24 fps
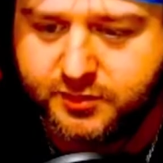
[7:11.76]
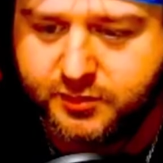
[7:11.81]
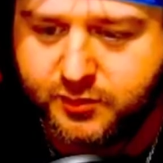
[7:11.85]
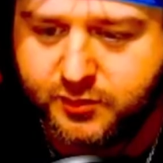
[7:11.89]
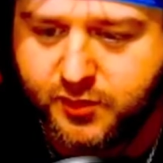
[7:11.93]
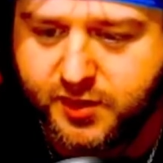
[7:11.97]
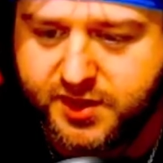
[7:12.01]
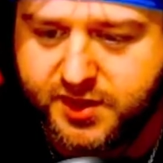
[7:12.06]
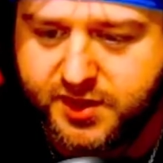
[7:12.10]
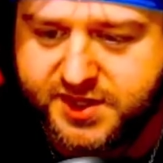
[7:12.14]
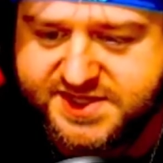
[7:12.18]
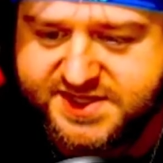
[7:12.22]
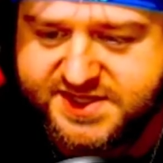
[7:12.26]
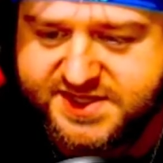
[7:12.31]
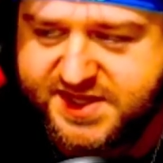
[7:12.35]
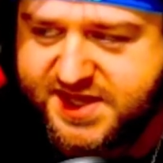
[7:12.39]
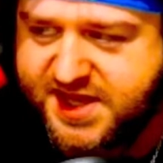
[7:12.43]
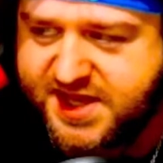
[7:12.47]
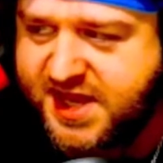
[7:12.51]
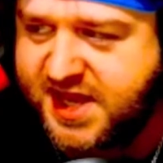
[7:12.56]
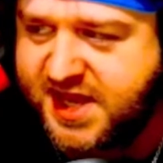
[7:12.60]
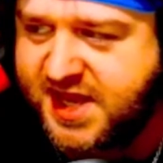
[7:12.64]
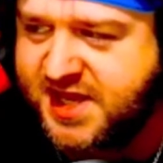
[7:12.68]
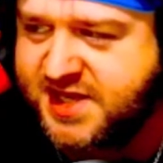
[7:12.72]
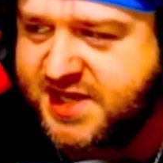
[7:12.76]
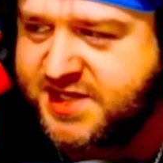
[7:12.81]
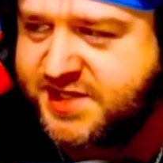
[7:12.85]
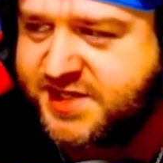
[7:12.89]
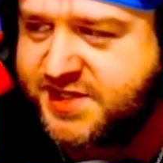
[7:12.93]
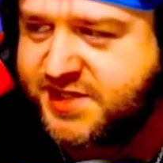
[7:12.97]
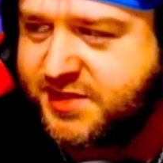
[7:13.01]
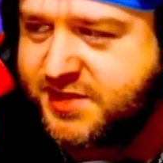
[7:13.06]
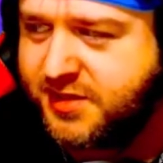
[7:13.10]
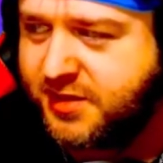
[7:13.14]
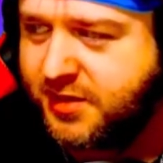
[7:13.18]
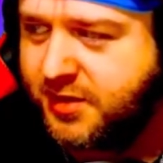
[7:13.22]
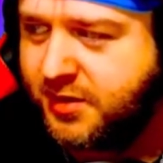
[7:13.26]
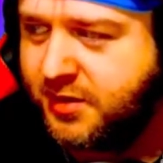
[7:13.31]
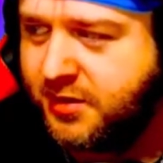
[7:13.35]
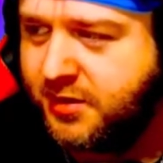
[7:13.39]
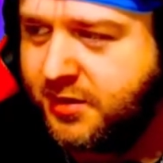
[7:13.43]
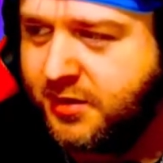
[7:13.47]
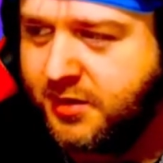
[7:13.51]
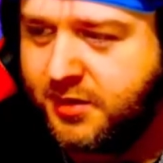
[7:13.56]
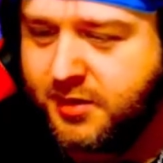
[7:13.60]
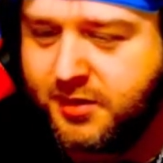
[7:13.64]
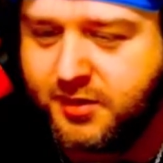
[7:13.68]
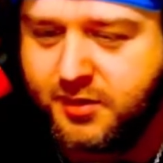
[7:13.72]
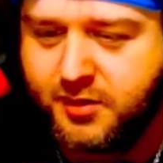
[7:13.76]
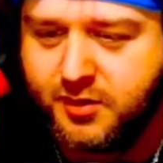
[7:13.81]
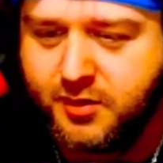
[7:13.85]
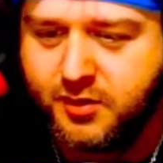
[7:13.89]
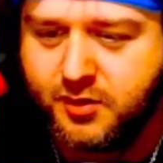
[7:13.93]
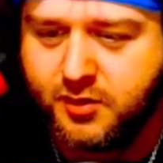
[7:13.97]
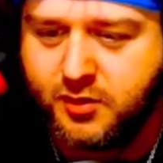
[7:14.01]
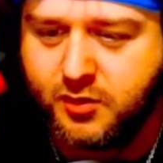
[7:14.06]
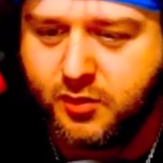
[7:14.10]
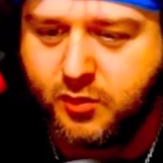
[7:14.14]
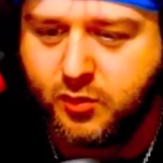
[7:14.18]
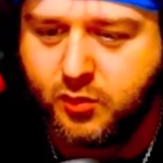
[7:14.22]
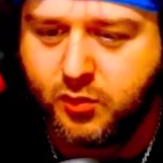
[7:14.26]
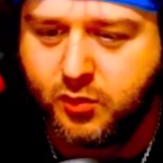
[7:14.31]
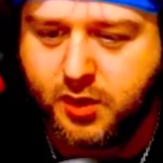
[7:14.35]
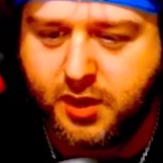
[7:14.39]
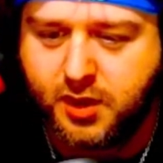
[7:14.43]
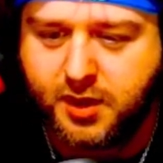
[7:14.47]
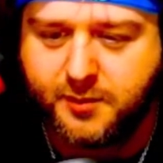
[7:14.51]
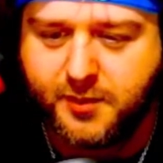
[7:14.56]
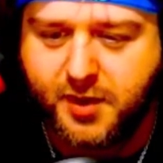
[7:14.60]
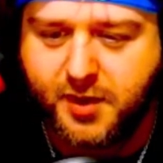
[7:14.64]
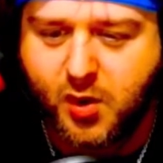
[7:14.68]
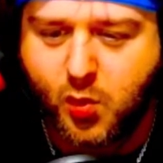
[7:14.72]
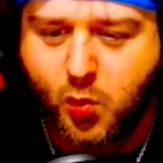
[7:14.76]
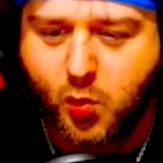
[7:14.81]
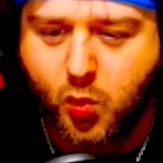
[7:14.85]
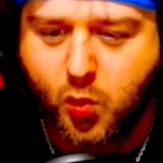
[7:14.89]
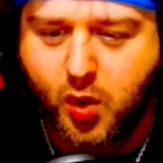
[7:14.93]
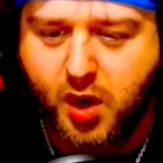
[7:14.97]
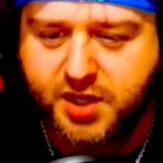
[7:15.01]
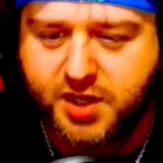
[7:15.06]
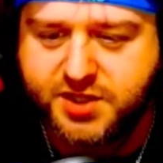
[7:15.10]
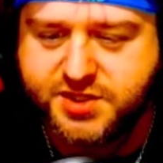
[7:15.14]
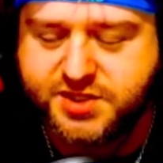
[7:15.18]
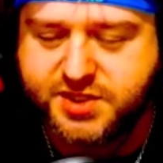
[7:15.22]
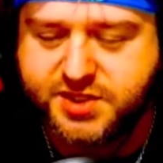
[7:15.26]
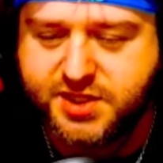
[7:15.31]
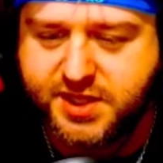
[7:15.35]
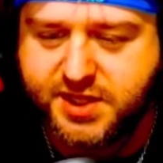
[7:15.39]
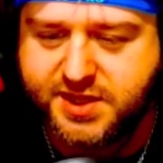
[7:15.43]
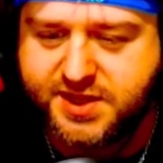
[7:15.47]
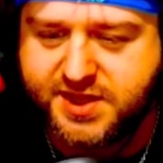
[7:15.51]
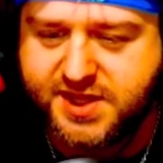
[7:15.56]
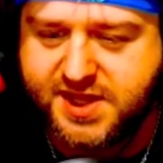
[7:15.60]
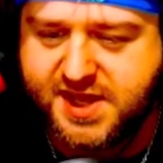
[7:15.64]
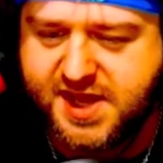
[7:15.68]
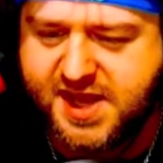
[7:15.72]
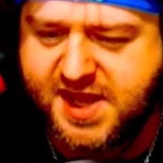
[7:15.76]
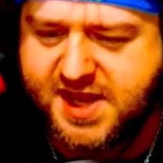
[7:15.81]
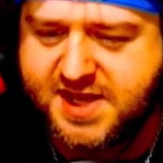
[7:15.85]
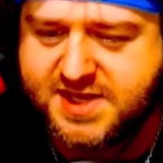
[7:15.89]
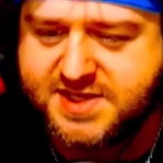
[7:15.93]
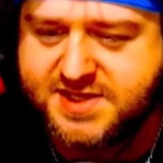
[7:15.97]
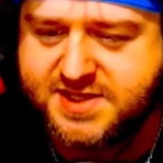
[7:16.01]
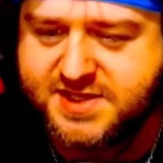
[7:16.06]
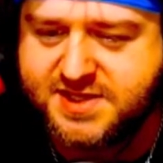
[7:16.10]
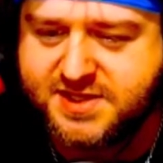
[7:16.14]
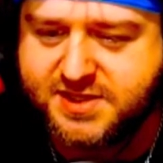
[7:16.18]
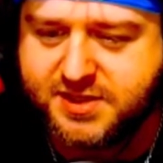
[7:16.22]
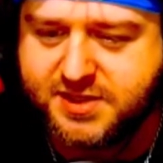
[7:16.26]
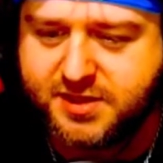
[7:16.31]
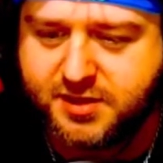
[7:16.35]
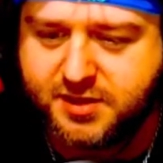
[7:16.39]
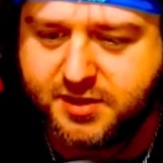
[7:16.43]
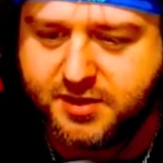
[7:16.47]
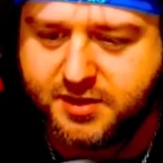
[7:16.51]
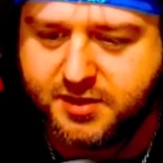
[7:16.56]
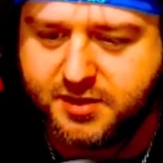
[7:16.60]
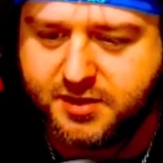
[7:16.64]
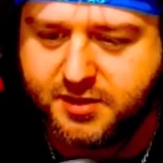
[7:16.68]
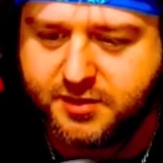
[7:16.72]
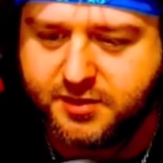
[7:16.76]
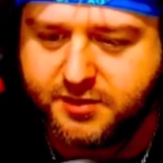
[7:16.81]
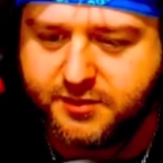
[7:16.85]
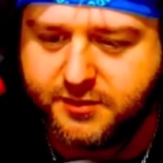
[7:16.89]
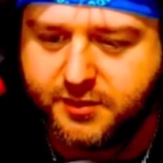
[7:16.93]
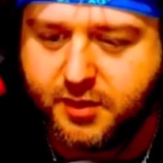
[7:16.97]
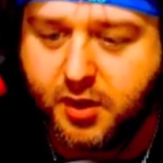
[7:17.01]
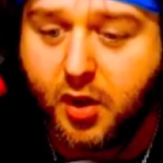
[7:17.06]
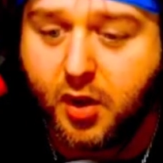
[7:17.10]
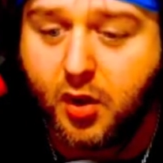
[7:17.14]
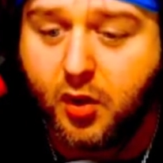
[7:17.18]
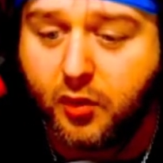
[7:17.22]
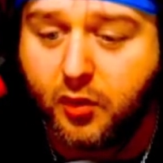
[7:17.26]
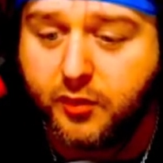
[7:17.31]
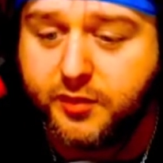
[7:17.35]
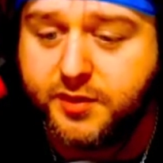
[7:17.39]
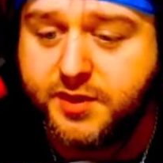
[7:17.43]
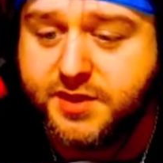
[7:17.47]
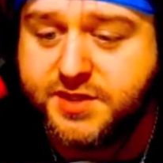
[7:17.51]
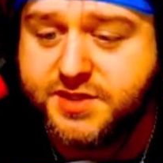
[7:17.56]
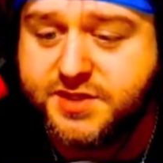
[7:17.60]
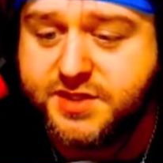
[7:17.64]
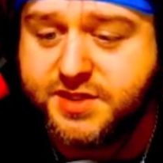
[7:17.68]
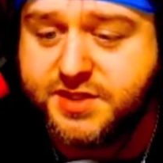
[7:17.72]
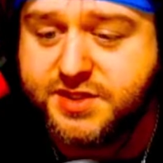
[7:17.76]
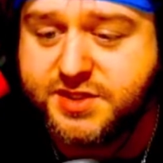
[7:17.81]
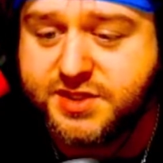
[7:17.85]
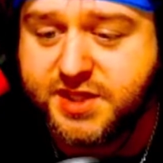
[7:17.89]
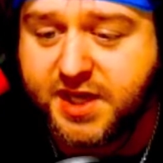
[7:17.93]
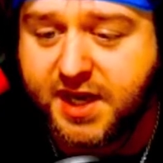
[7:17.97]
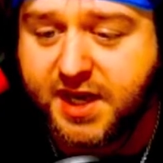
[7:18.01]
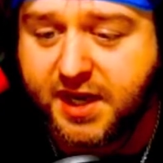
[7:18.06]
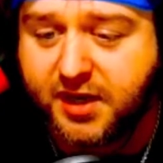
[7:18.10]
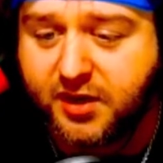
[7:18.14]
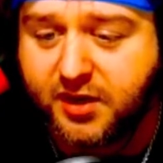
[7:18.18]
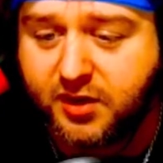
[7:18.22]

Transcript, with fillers: What is this? Why am I watching this? Oh, Disney Channel.